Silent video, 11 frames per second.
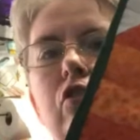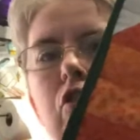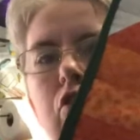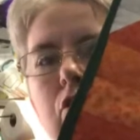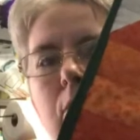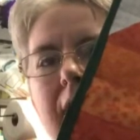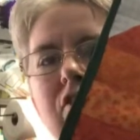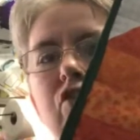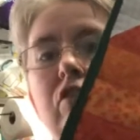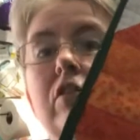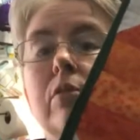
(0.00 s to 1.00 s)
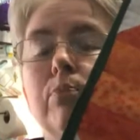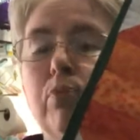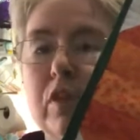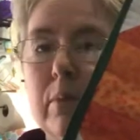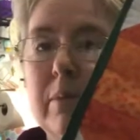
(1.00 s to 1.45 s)
took her directions,
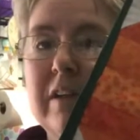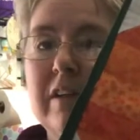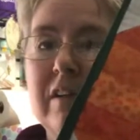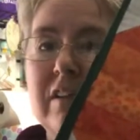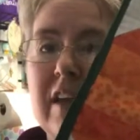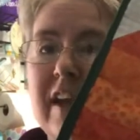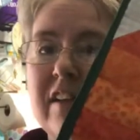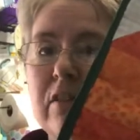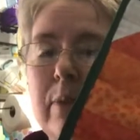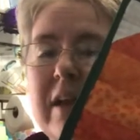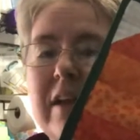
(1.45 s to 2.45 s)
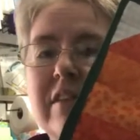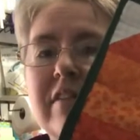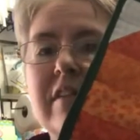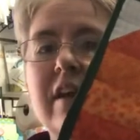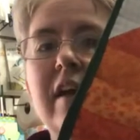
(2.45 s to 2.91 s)
put them into Design
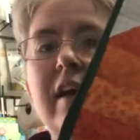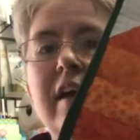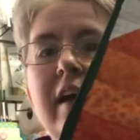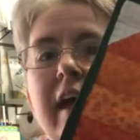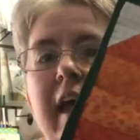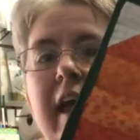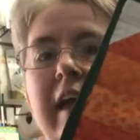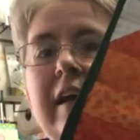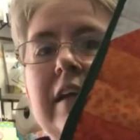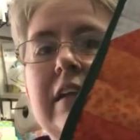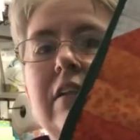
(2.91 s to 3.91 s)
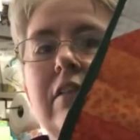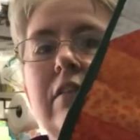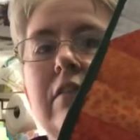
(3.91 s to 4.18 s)
Space, and